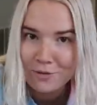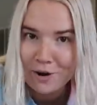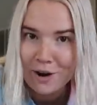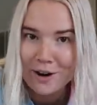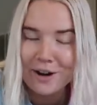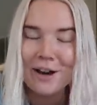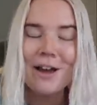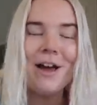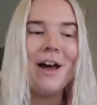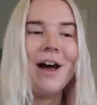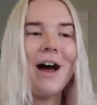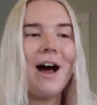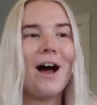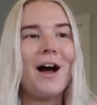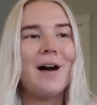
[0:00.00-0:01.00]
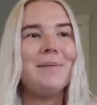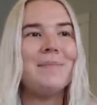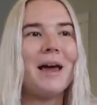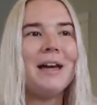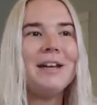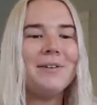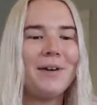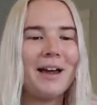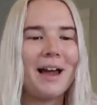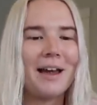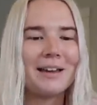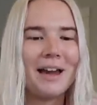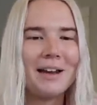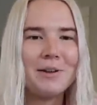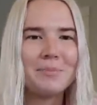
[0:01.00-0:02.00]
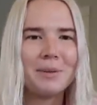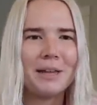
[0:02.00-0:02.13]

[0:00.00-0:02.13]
far. Anyway, I kind of